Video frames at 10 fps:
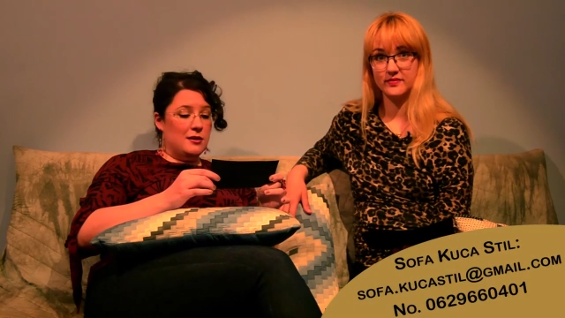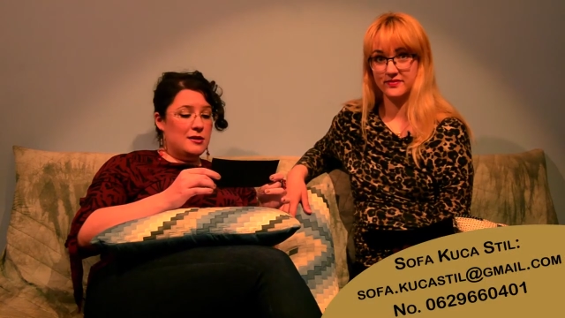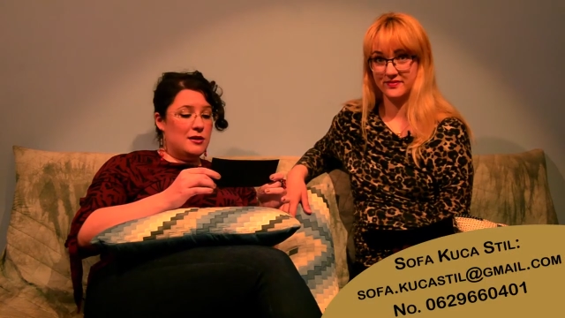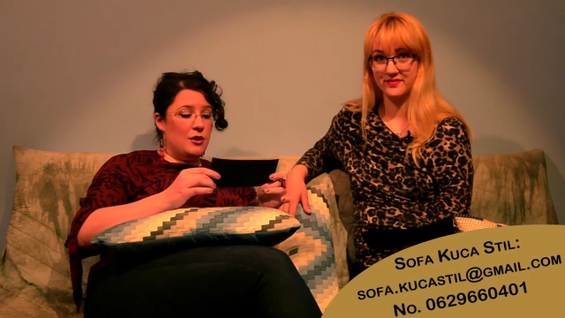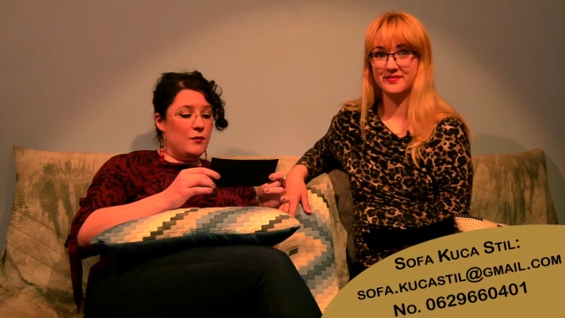
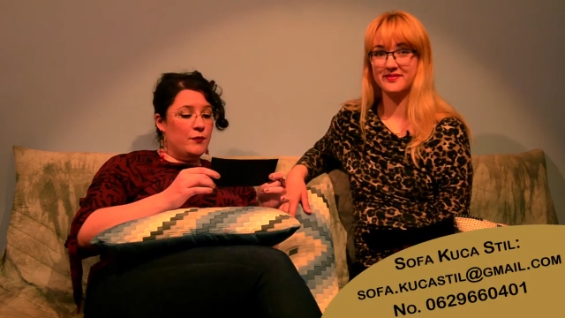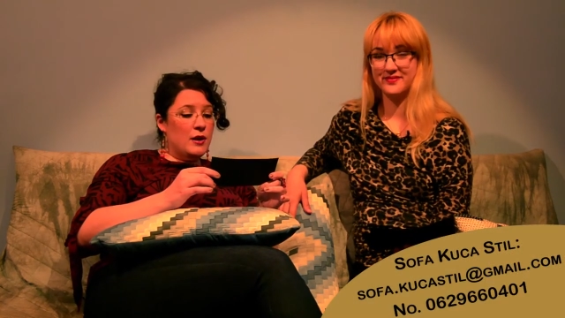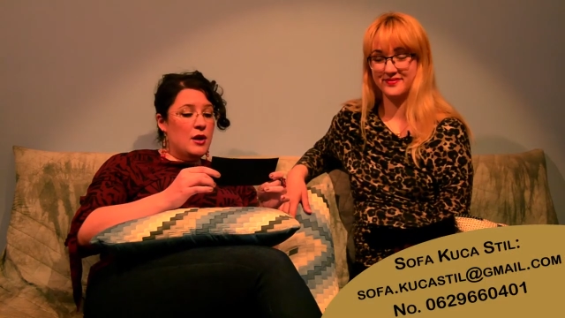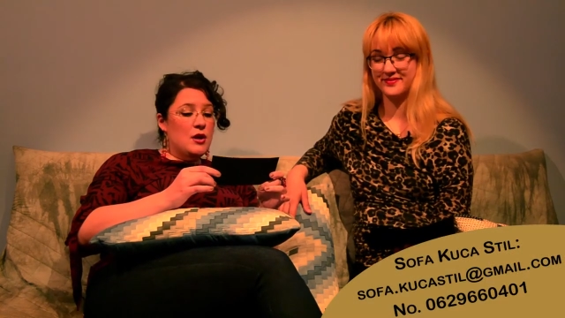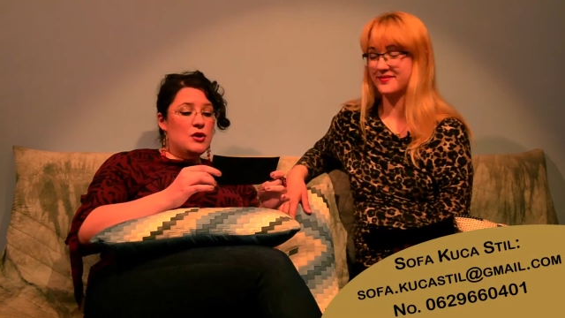Speaker 1: So,
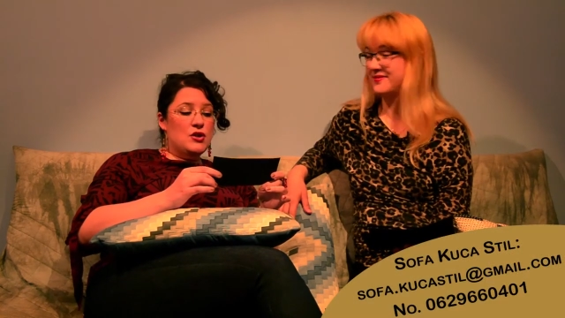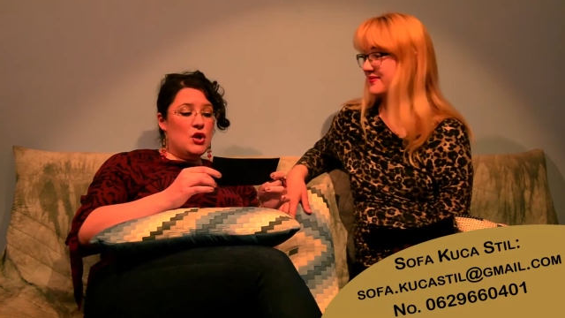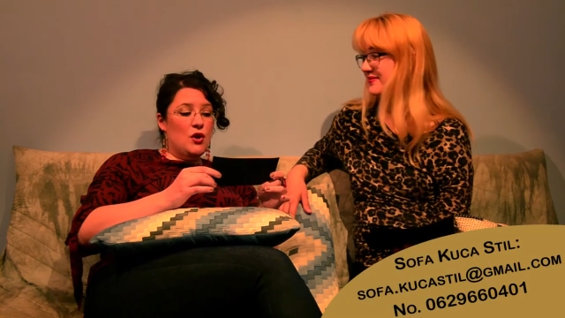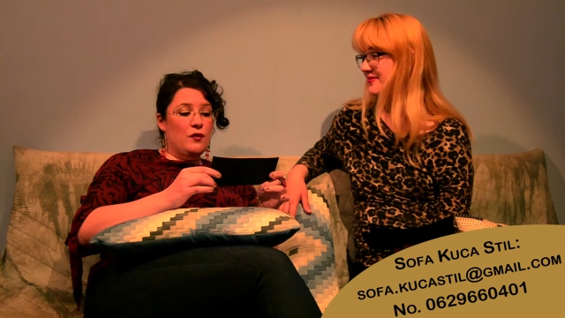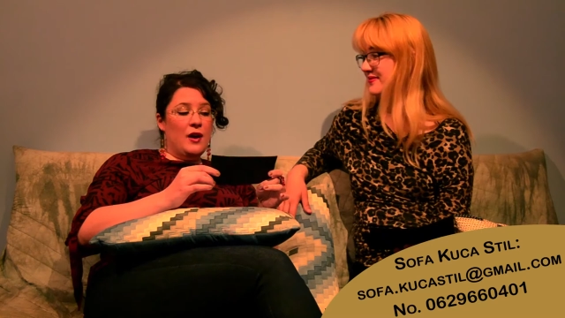
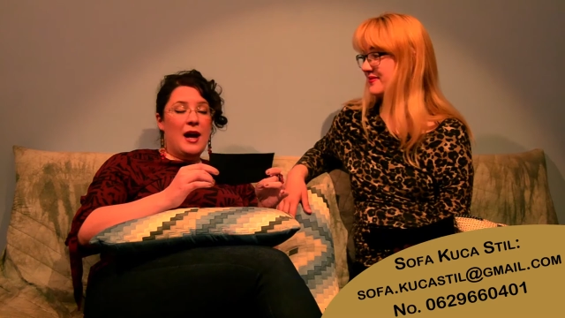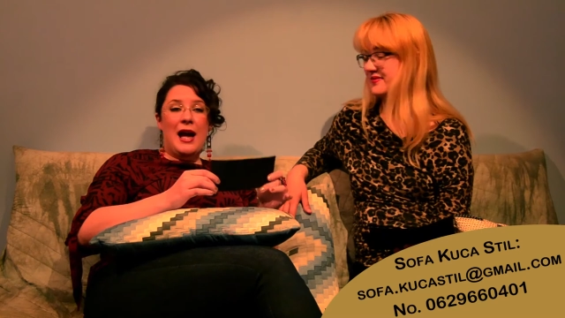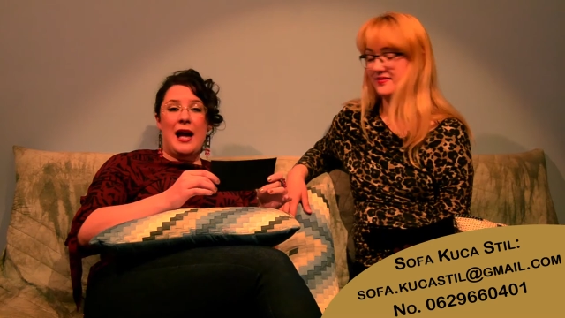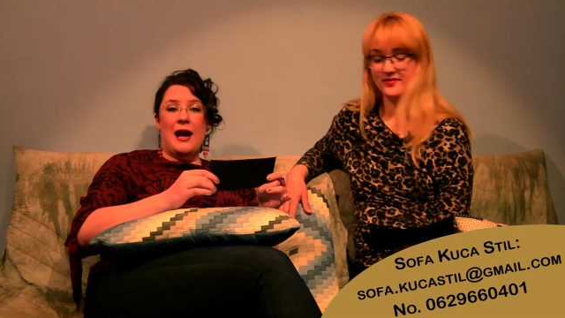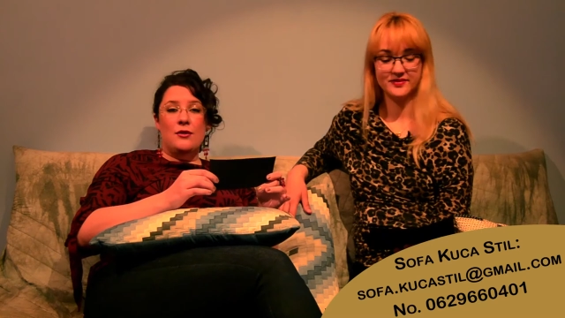Sofa
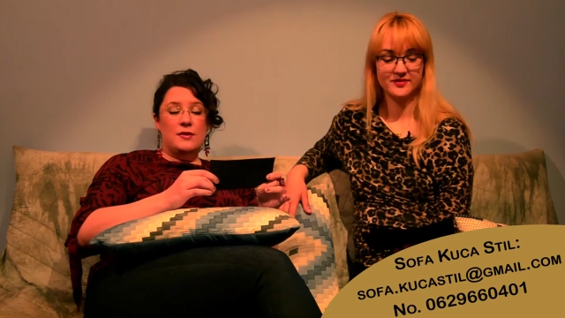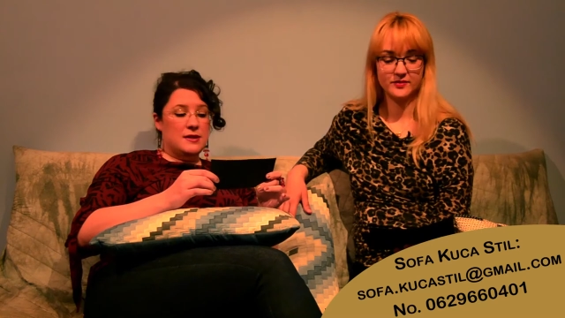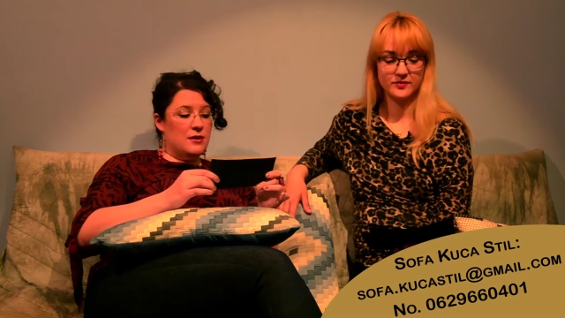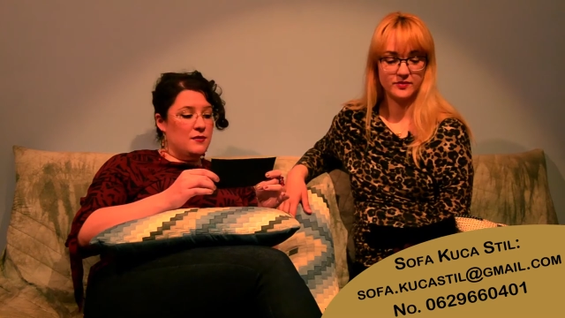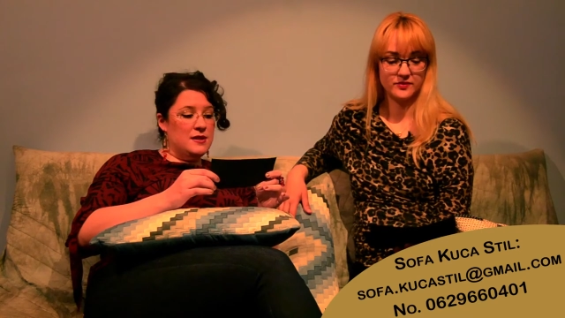
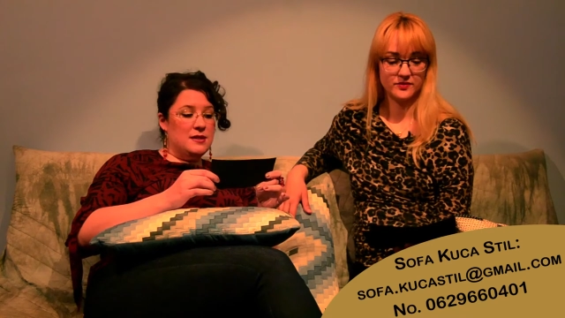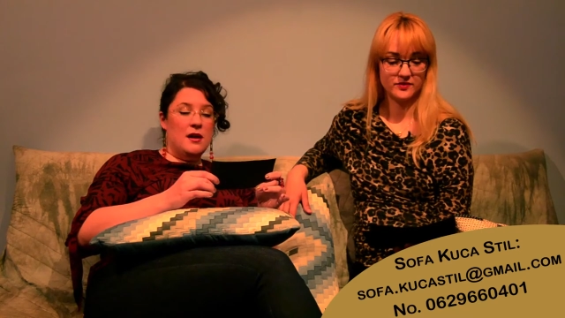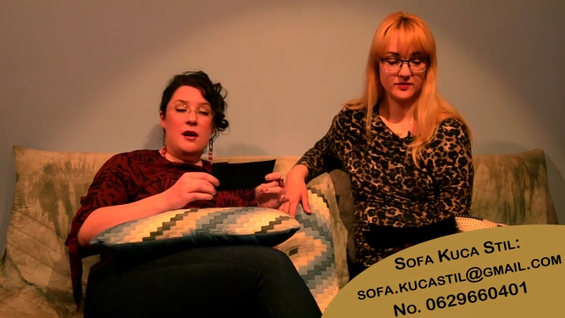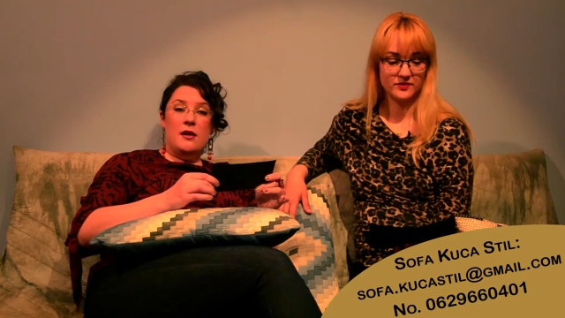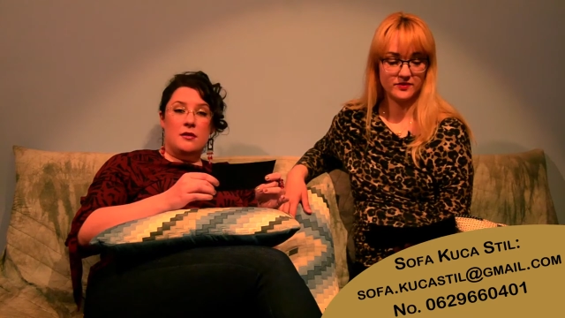House
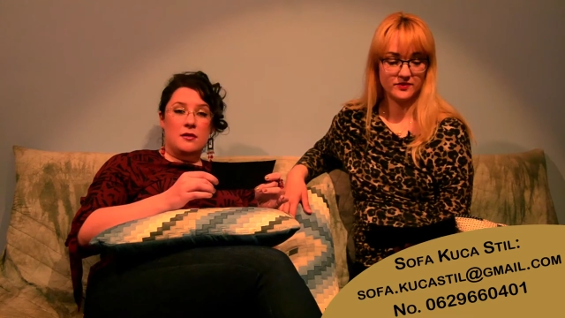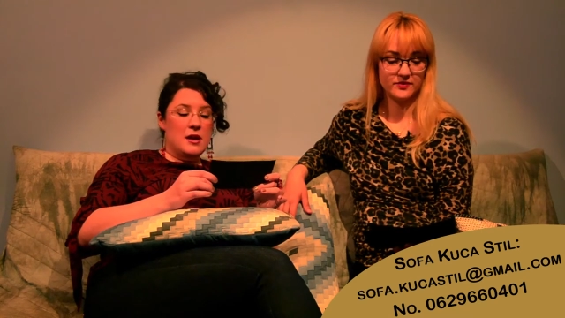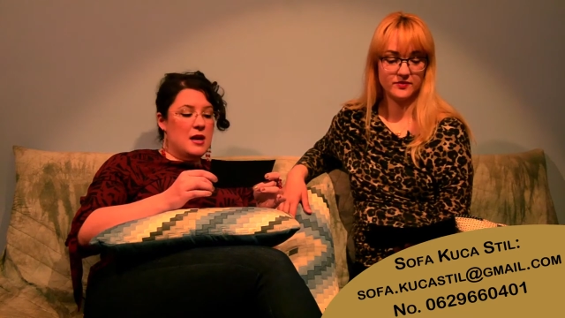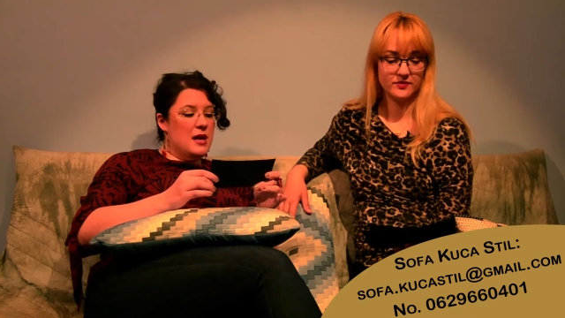Style